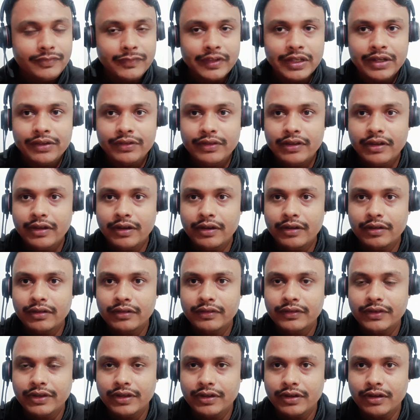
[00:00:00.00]

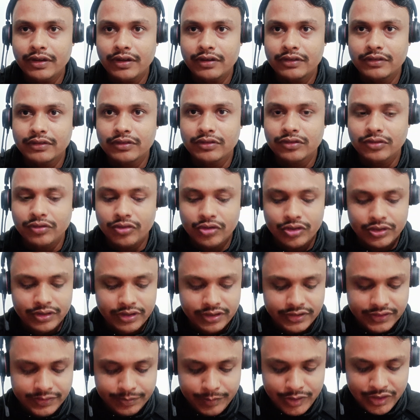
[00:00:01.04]
Then there are
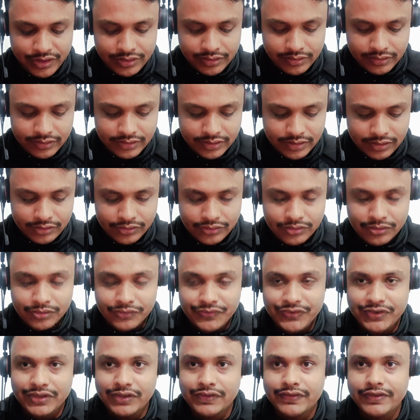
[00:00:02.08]
others methods also,
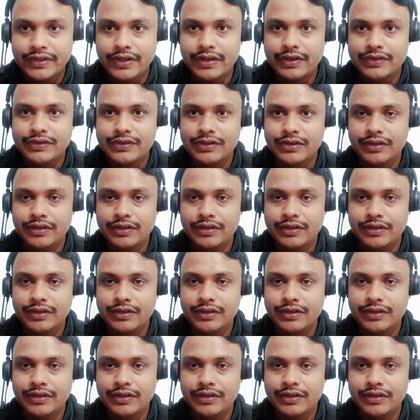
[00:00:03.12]
such as